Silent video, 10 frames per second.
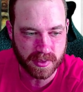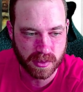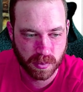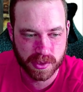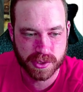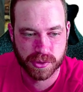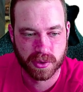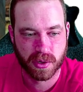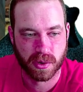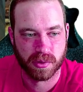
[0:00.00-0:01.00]
1
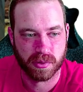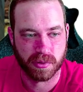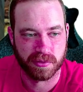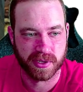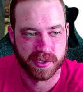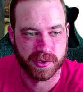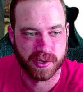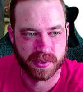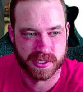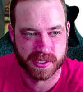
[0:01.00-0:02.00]
destroyer cult or flayed
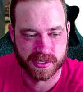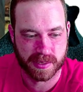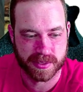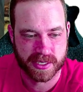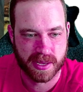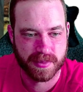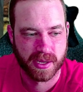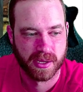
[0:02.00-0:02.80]
unit, which is the same as them,